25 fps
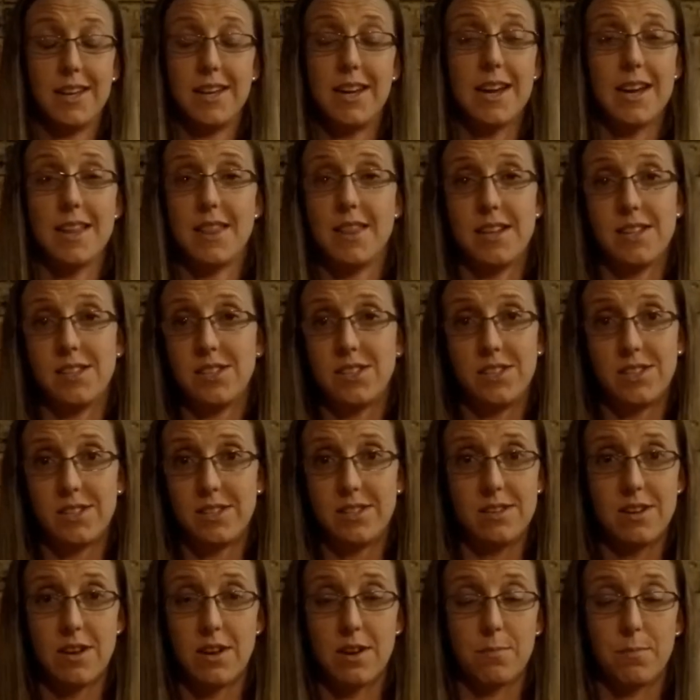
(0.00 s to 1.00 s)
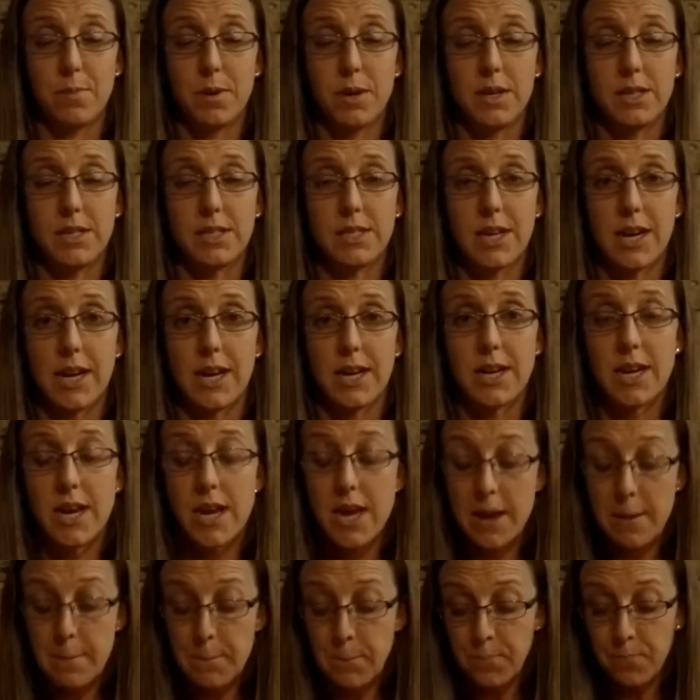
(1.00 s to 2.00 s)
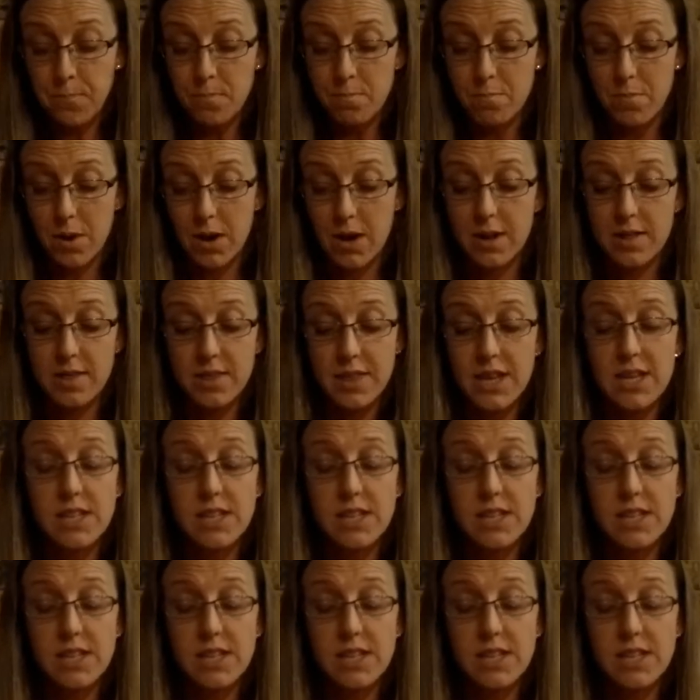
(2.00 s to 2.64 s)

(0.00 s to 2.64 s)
yeah that's not a pretty sight but